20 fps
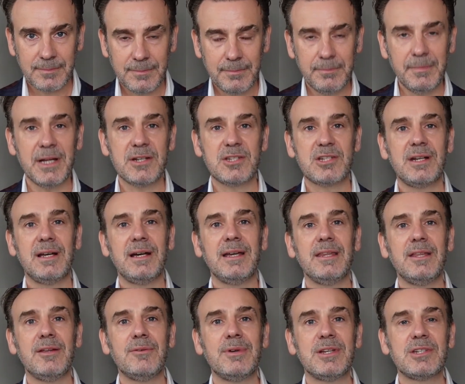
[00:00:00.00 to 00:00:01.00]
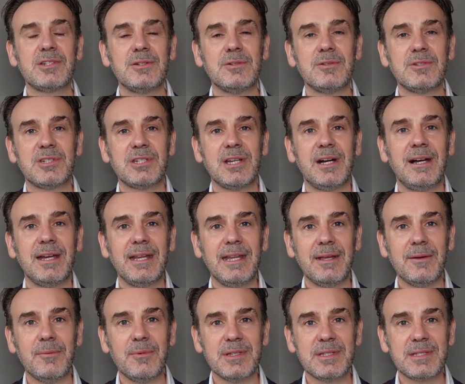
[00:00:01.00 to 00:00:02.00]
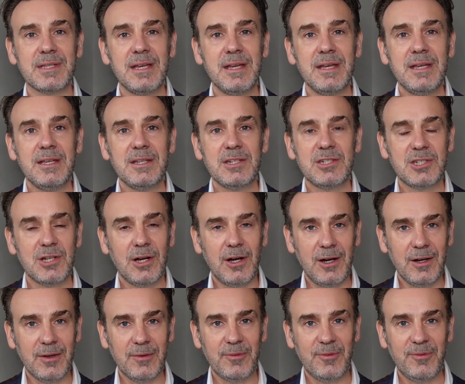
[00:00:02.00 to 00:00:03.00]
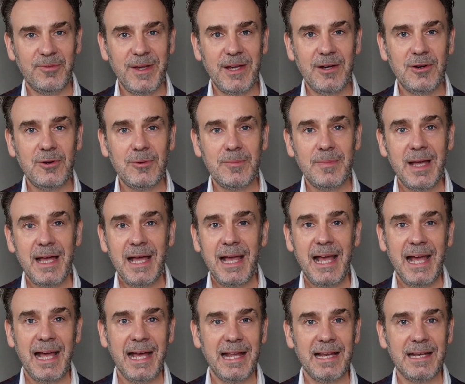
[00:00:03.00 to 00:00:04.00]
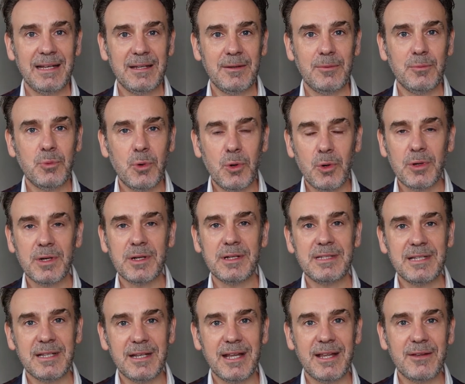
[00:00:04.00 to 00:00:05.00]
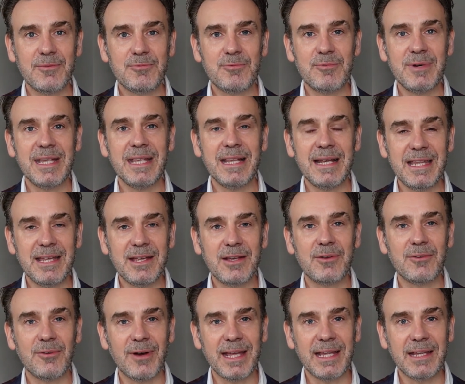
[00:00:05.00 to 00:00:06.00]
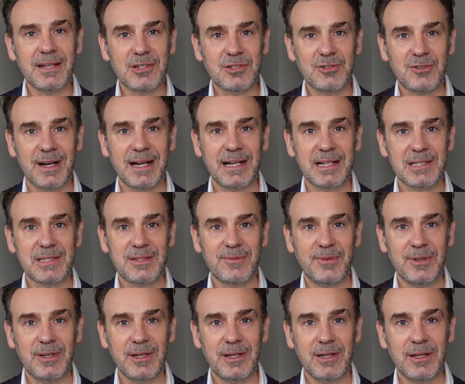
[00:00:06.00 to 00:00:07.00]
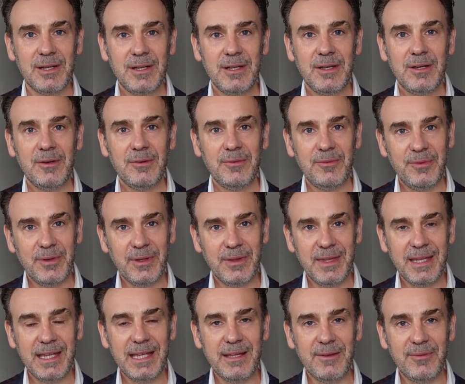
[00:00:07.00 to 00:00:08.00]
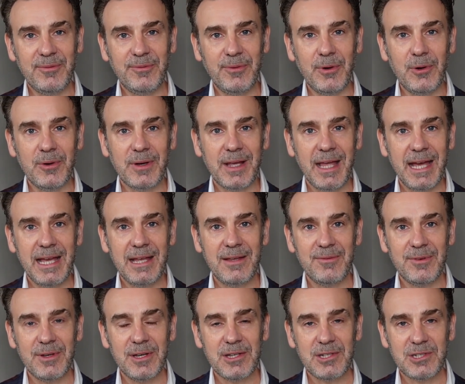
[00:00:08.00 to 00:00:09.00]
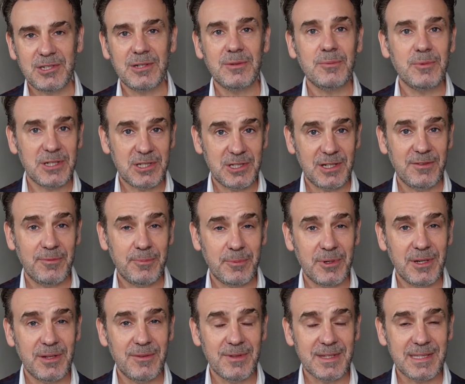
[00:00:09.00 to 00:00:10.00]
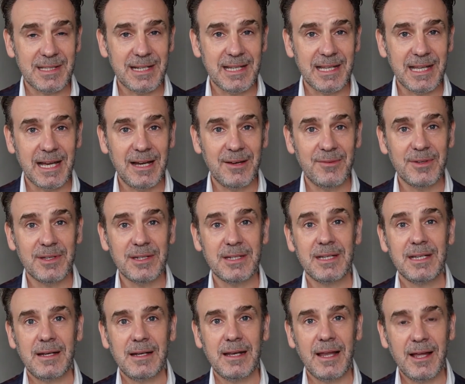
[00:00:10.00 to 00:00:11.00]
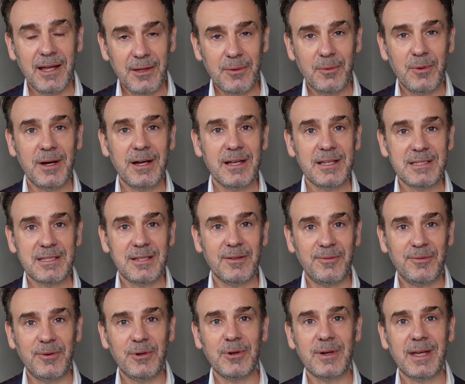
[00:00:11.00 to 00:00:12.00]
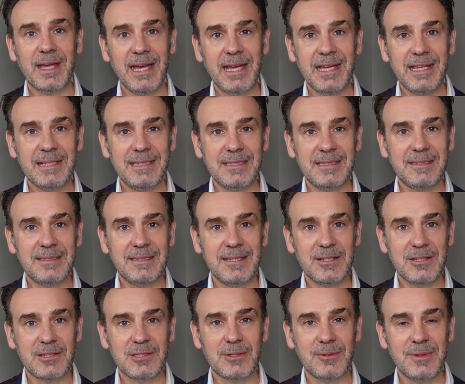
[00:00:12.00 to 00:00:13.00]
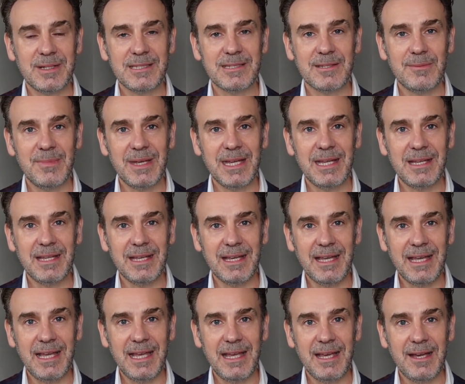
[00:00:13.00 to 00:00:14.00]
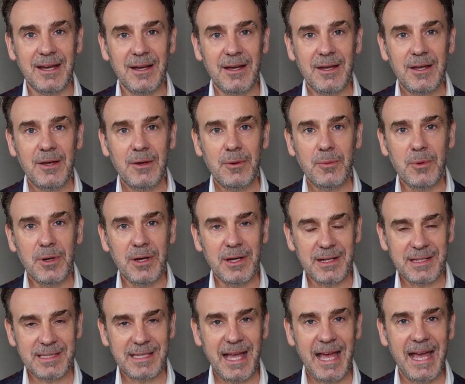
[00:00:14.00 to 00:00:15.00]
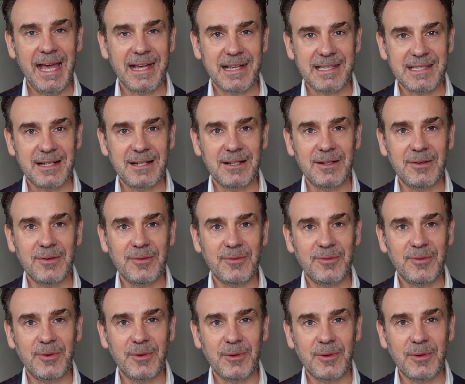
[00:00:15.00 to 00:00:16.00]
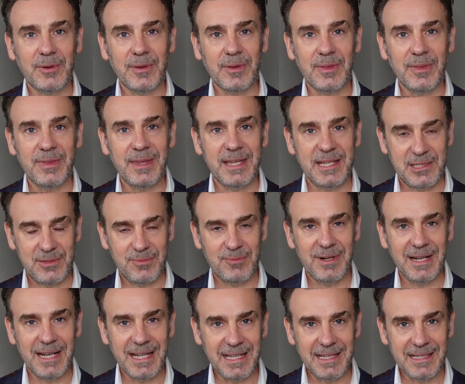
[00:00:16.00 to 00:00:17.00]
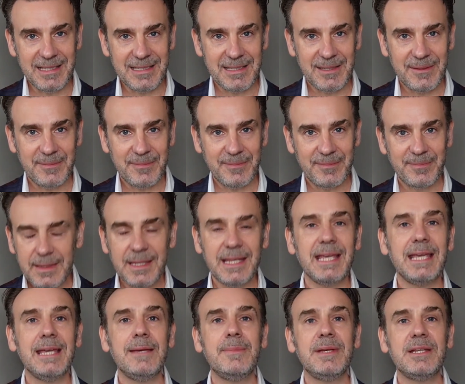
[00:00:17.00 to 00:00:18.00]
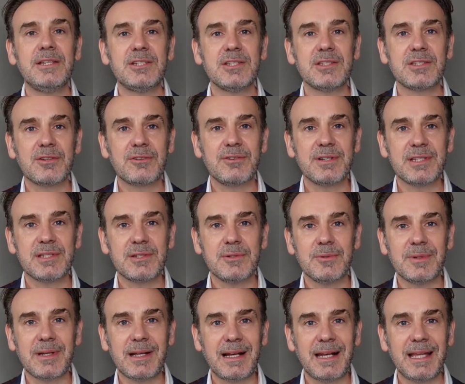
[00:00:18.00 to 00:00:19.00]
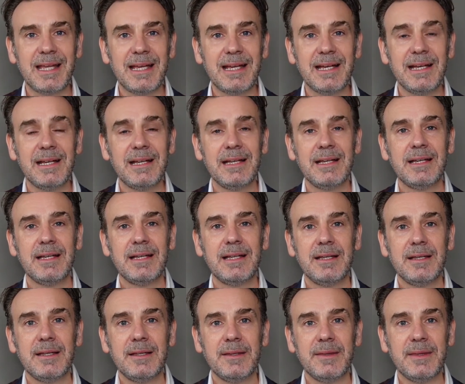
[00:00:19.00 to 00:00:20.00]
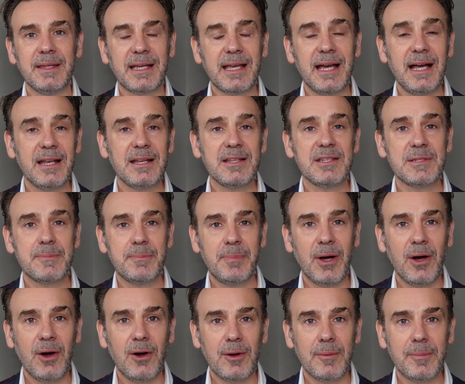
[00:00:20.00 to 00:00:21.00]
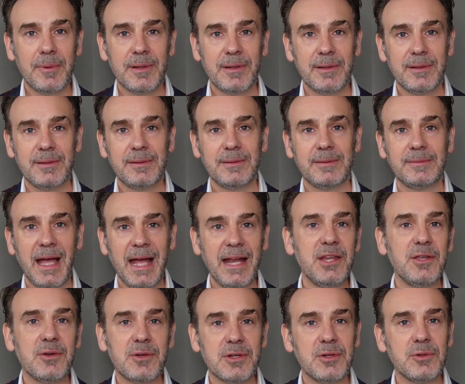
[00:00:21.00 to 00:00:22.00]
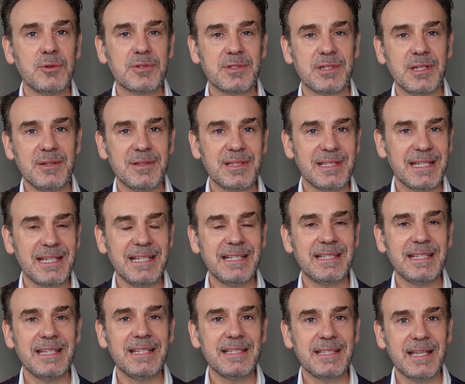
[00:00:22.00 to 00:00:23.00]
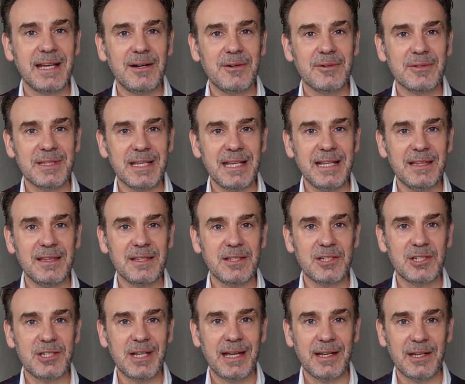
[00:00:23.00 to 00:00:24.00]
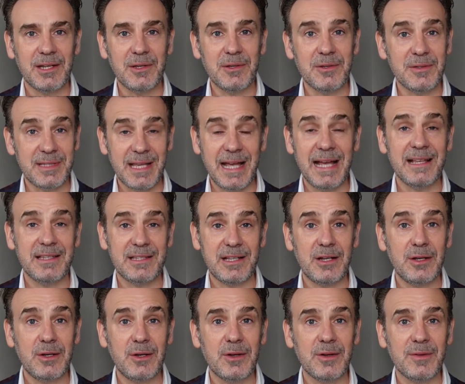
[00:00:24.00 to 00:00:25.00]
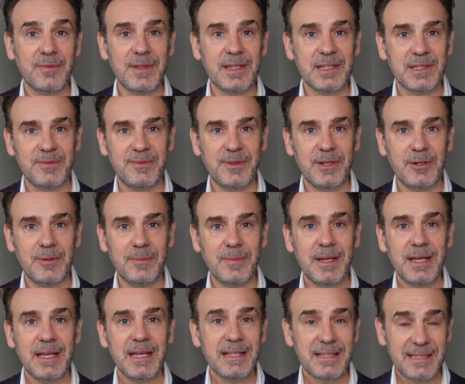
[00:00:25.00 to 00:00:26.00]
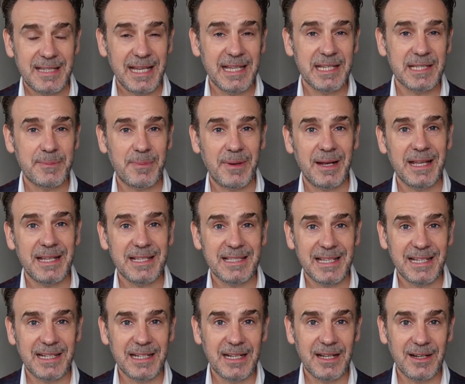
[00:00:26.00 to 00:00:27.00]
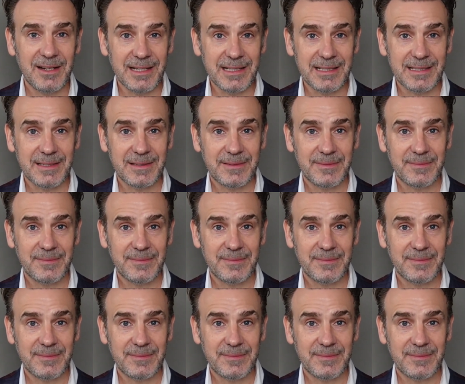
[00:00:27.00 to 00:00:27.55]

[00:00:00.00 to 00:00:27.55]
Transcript: Much like the original Shining was shot on film, and Warner did a really great transfer for the 4K version, which I've previously covered. Likewise, the 4K digital intermediate here works excellent for this release. The image is crystal clear, the colours pop, and you can also see details in the shadows, as a lot of this film takes place at night.